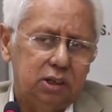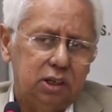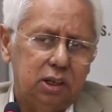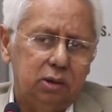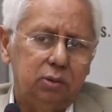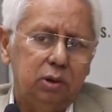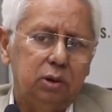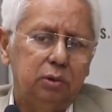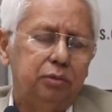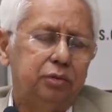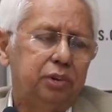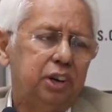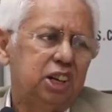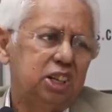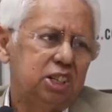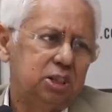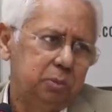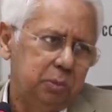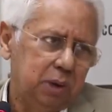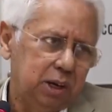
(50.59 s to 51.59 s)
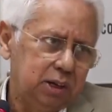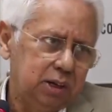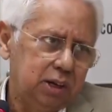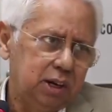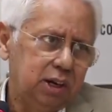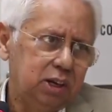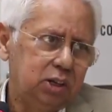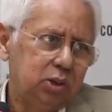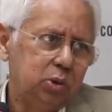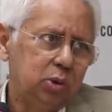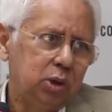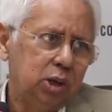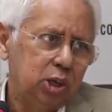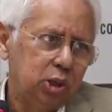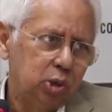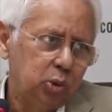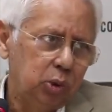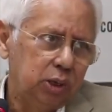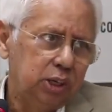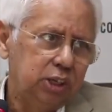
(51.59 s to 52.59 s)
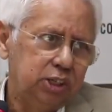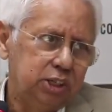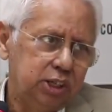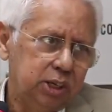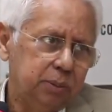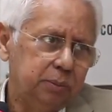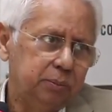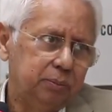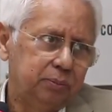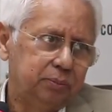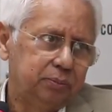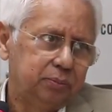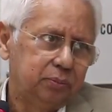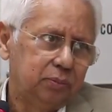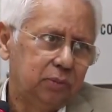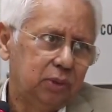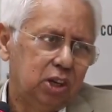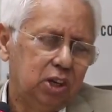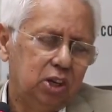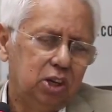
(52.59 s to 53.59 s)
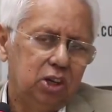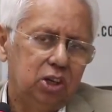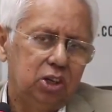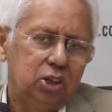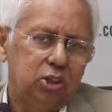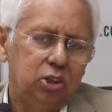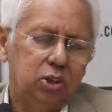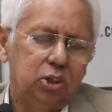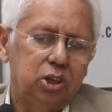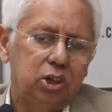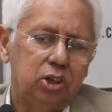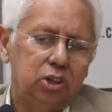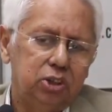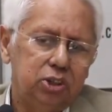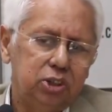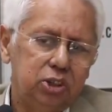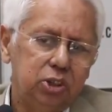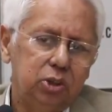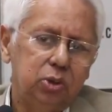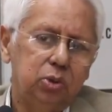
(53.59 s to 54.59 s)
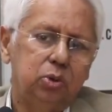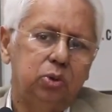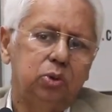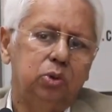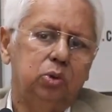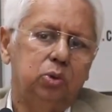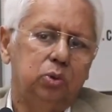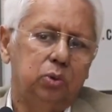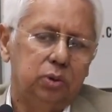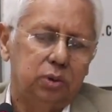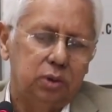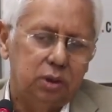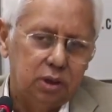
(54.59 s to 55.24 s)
giving fresh mandate to a UN team to continue to